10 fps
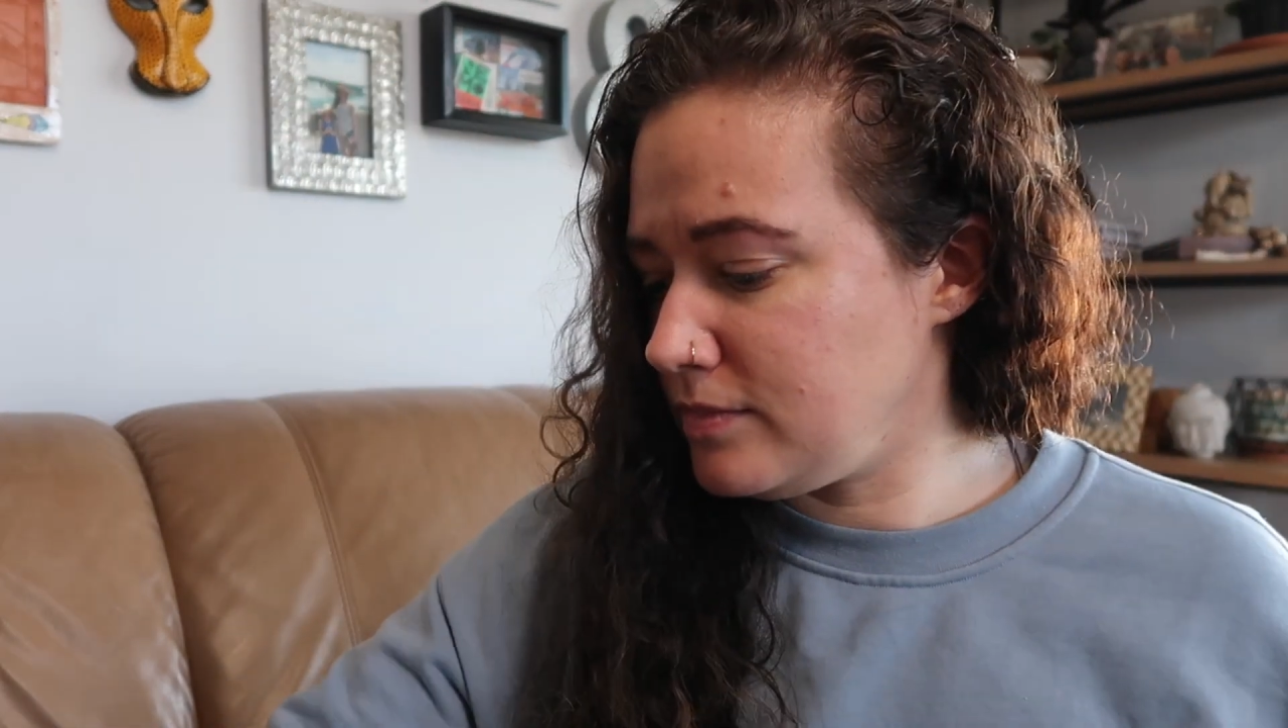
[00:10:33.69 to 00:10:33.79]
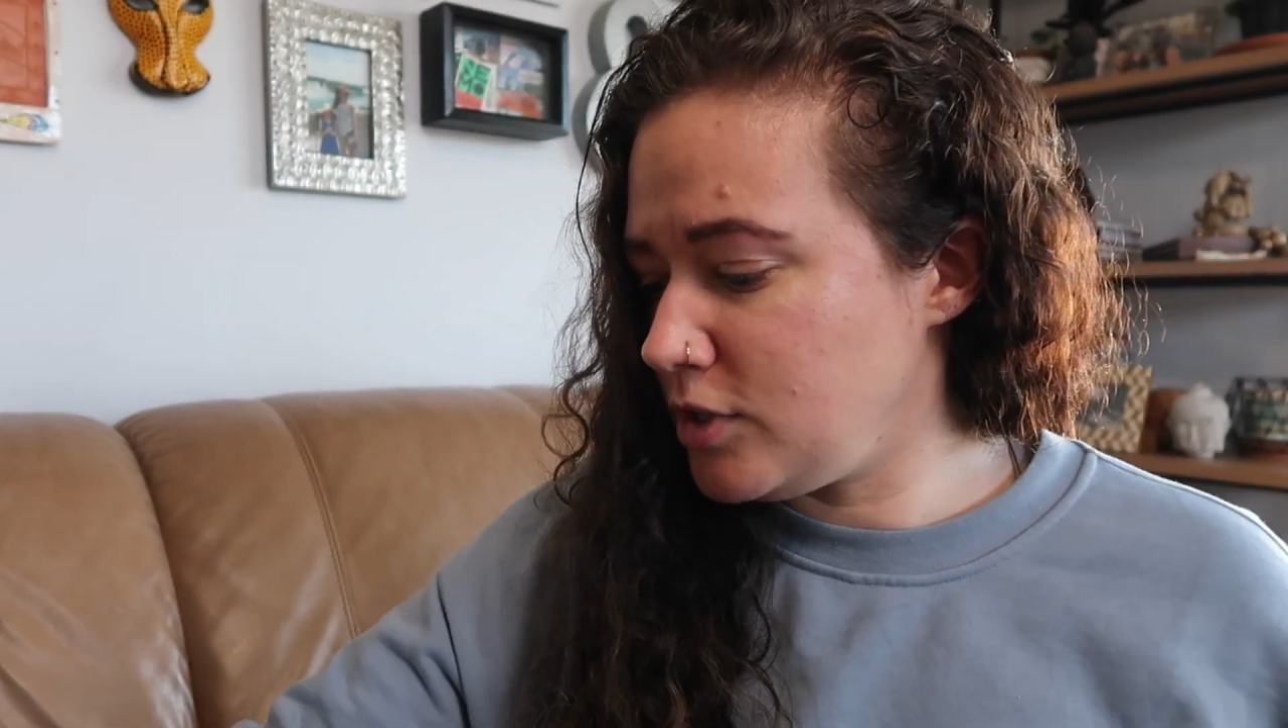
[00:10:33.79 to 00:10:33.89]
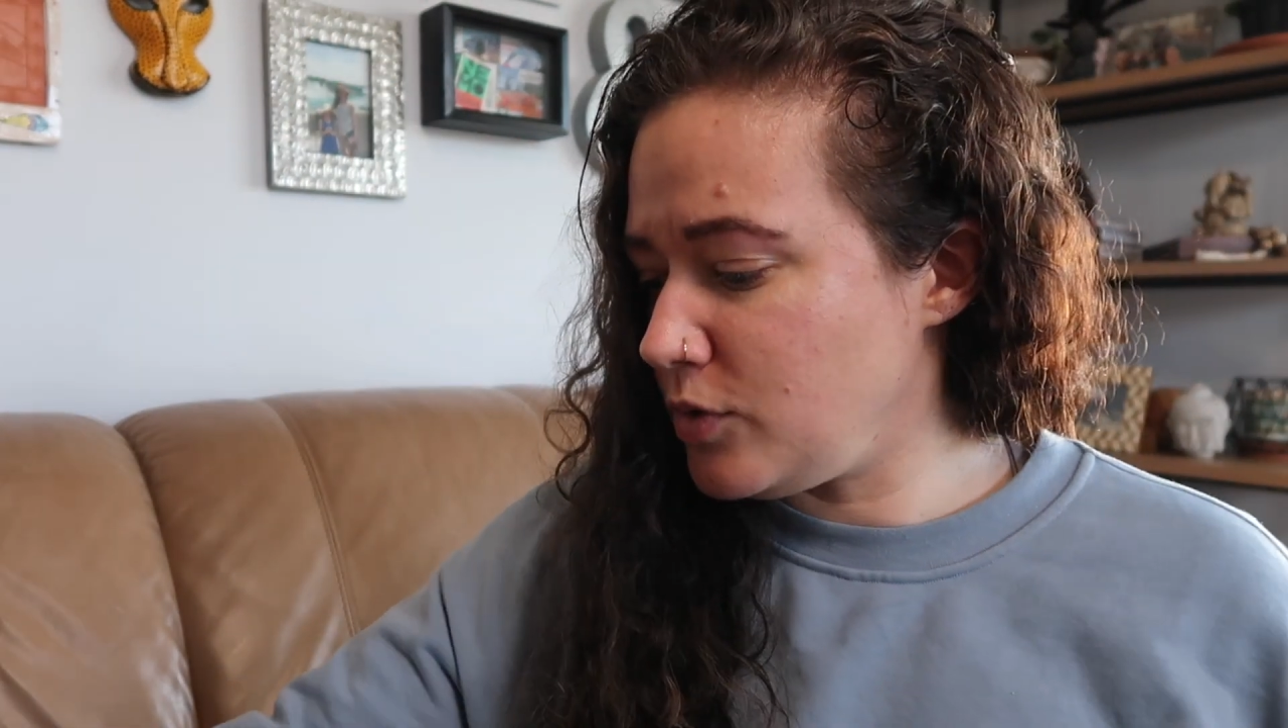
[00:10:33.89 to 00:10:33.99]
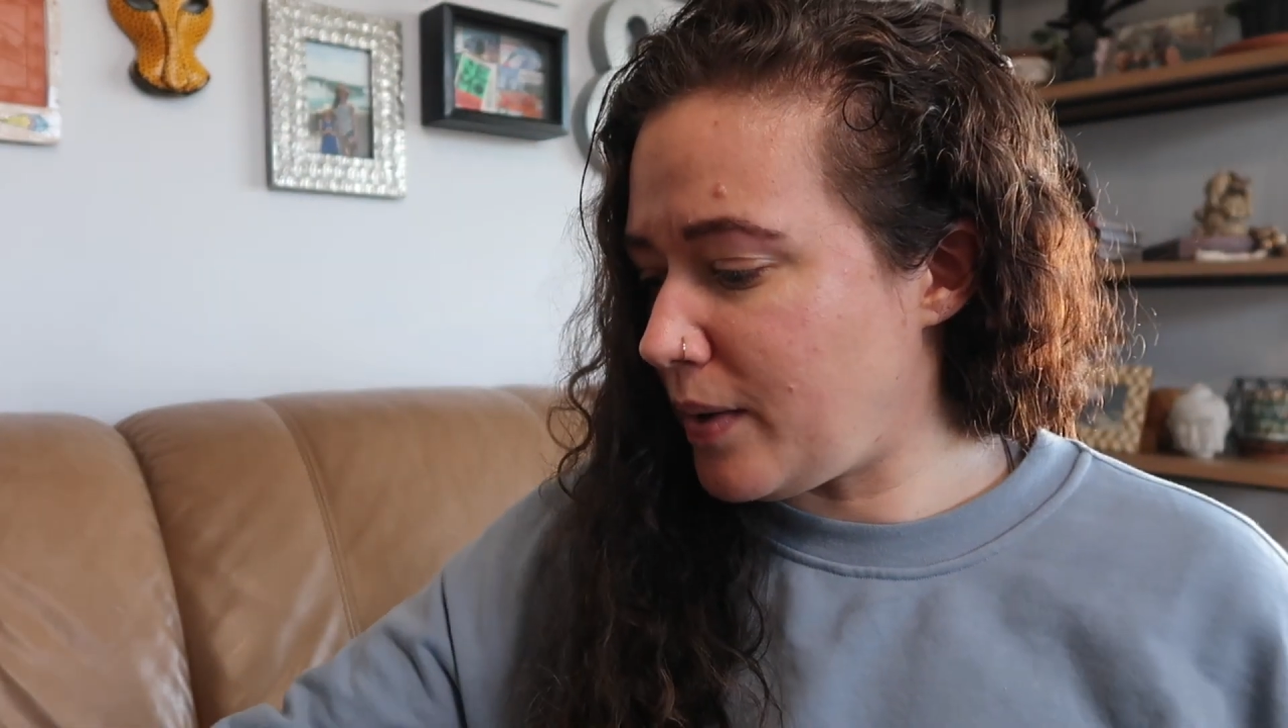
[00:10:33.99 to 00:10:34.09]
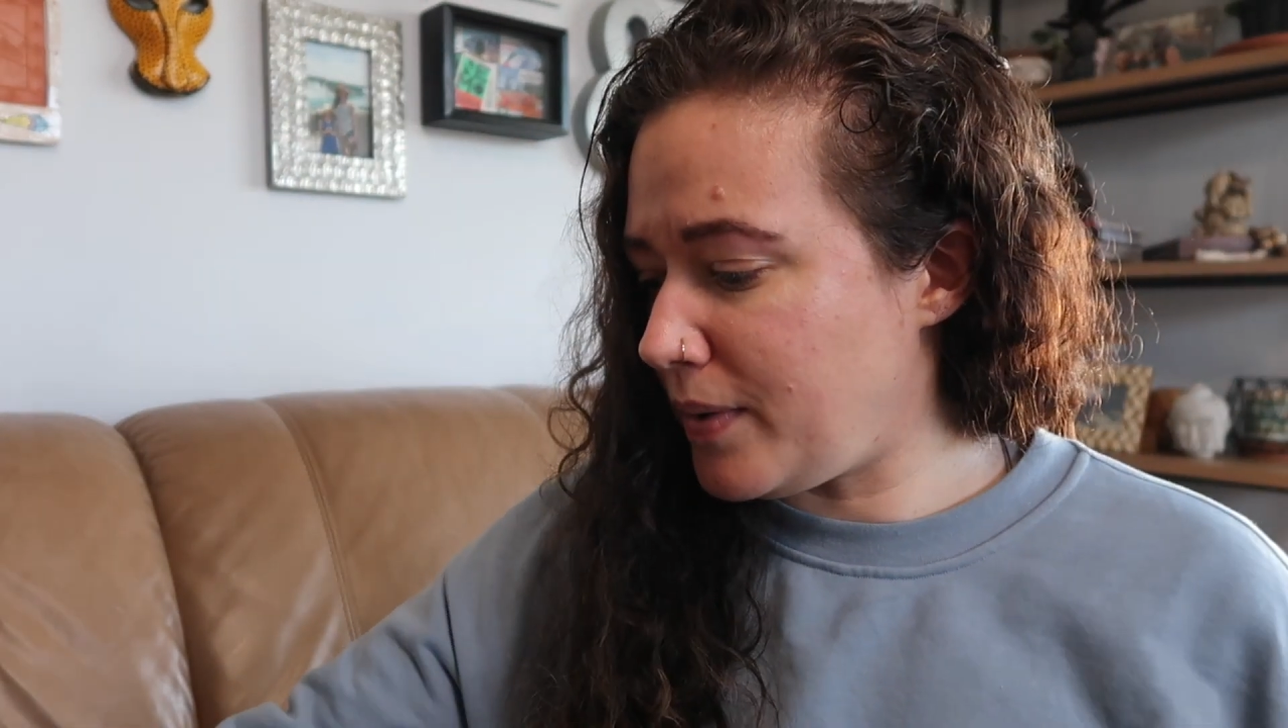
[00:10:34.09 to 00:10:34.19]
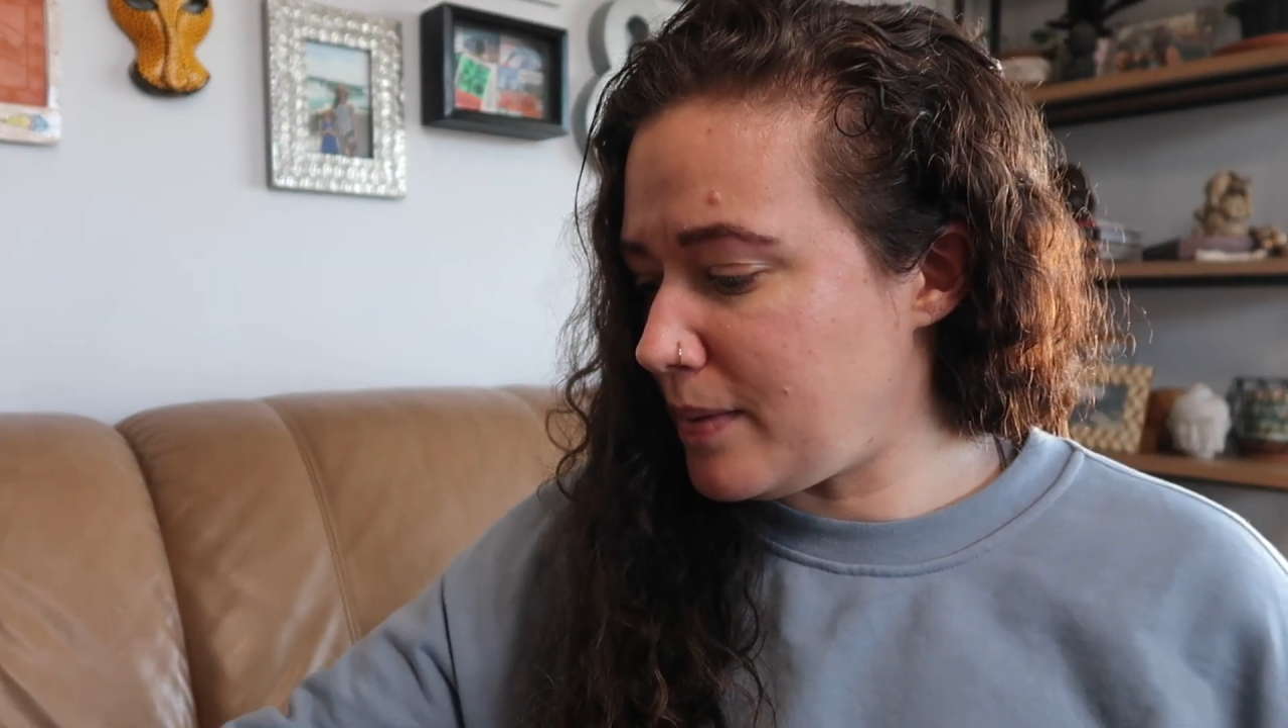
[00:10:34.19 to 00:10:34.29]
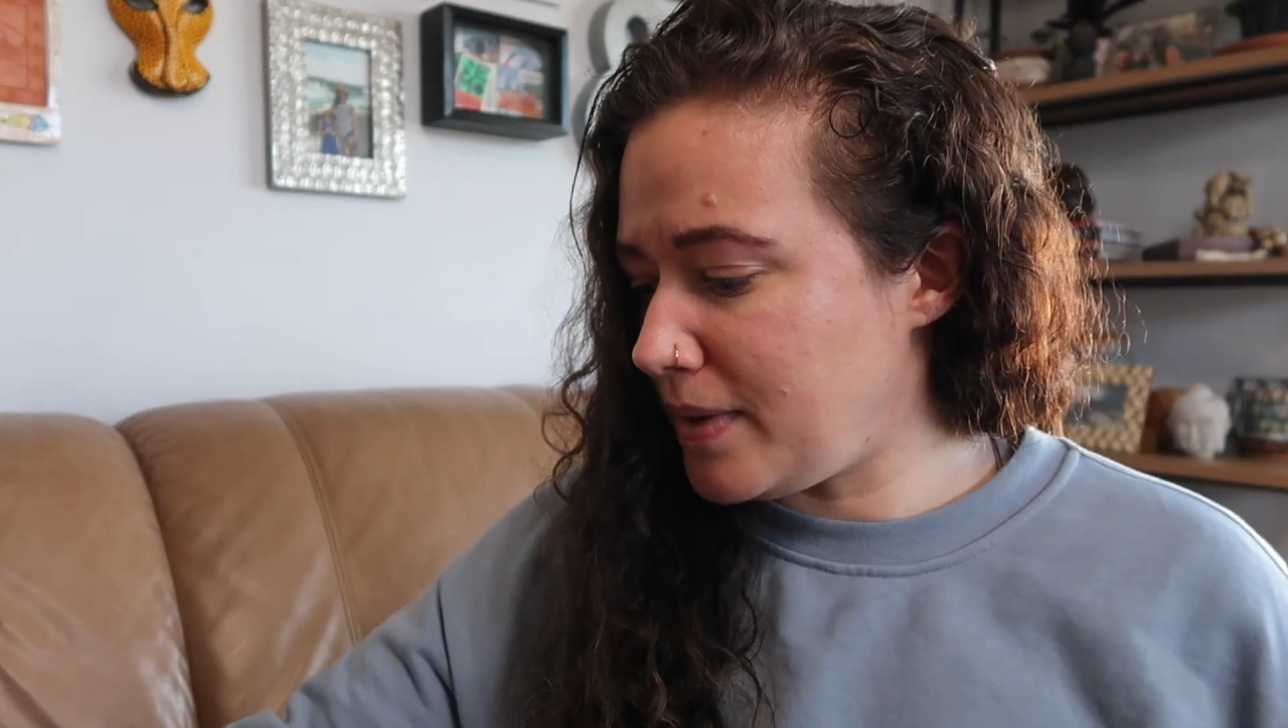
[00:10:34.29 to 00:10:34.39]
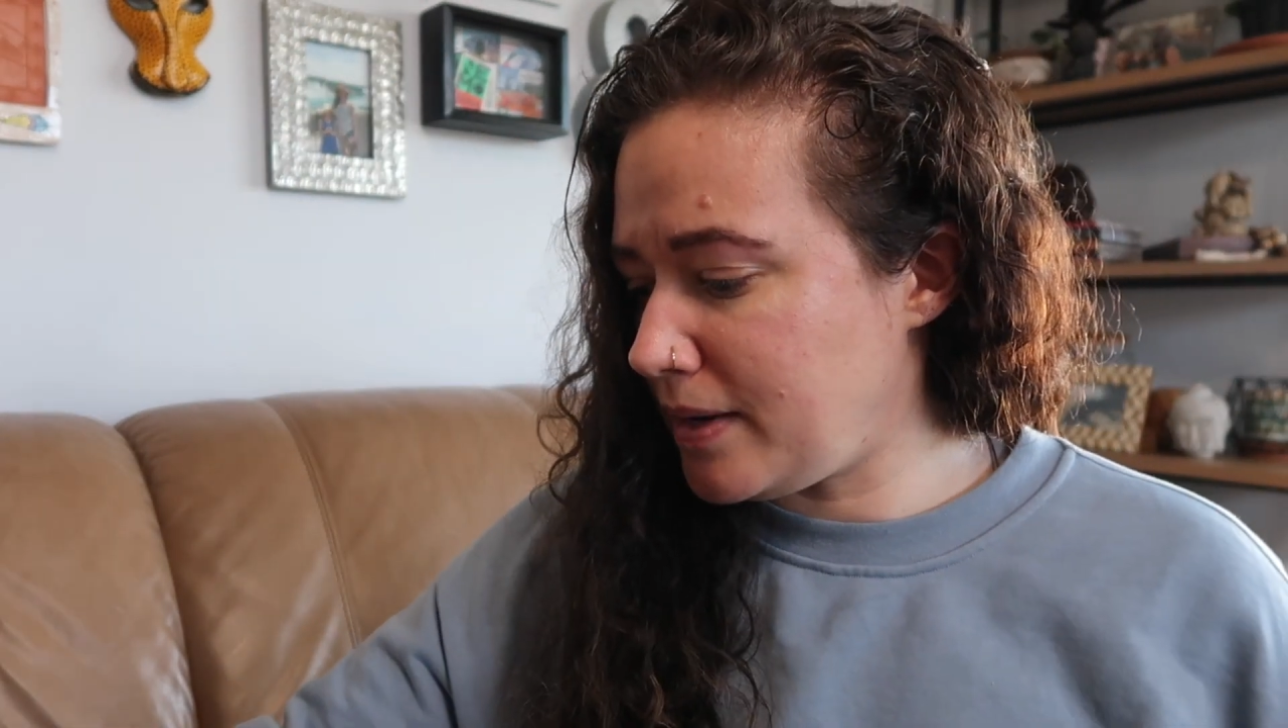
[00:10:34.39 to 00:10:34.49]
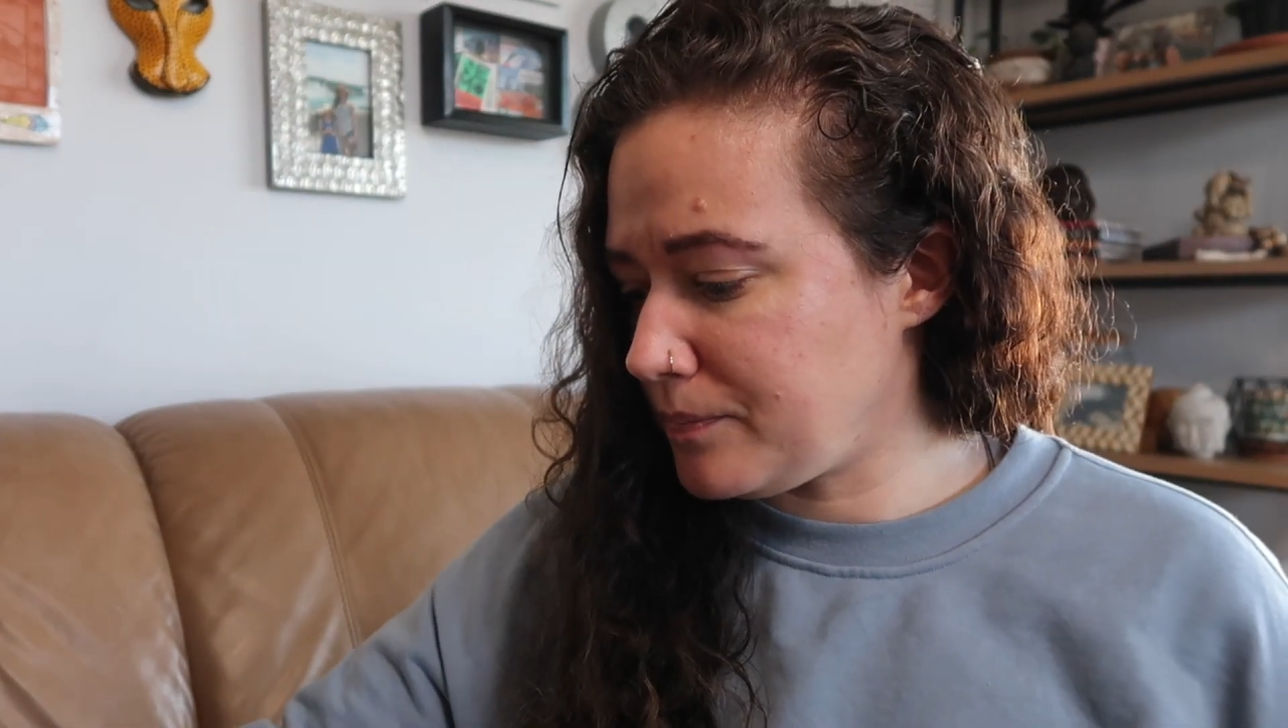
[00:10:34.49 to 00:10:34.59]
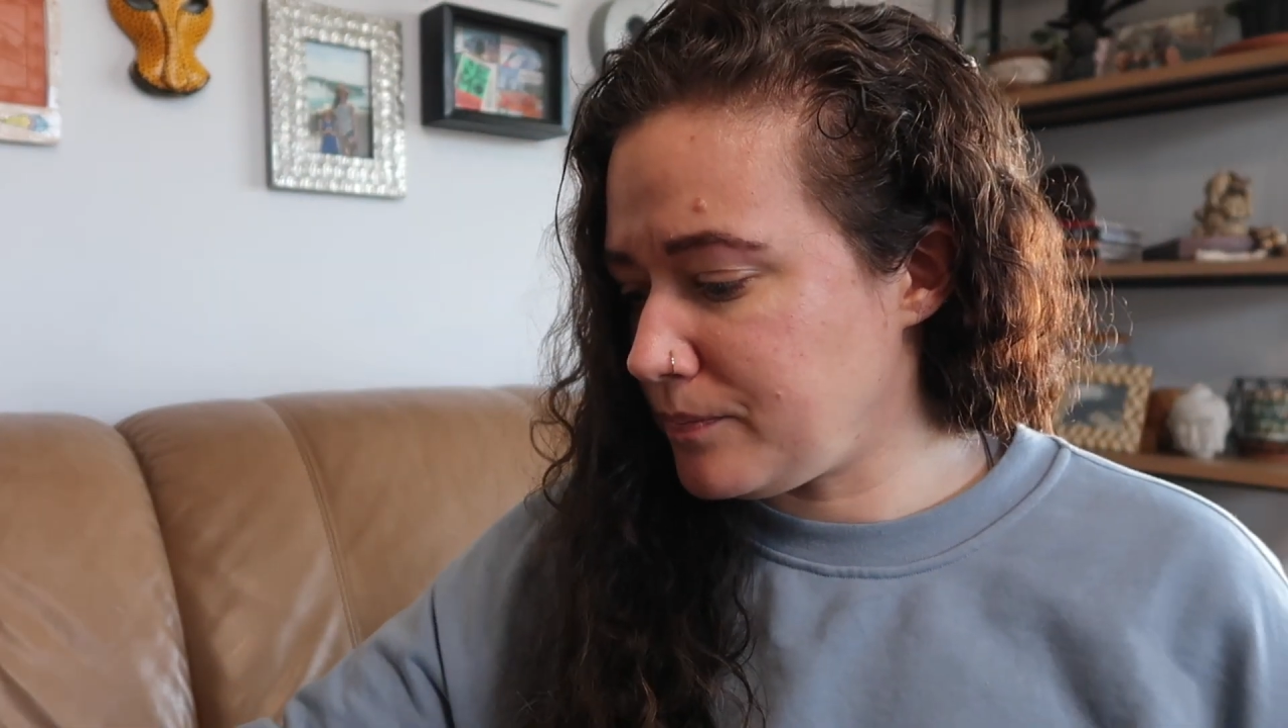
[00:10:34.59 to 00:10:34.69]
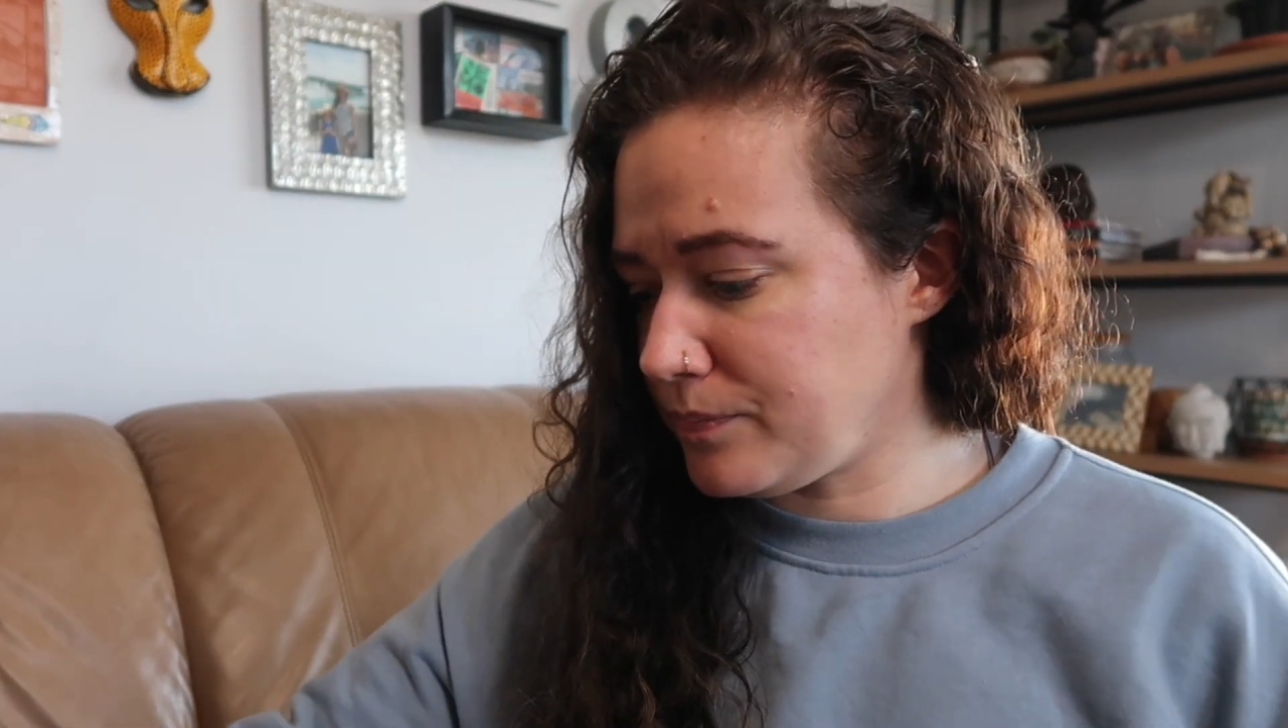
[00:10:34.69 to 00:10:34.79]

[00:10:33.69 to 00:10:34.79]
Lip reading: you get what I mean.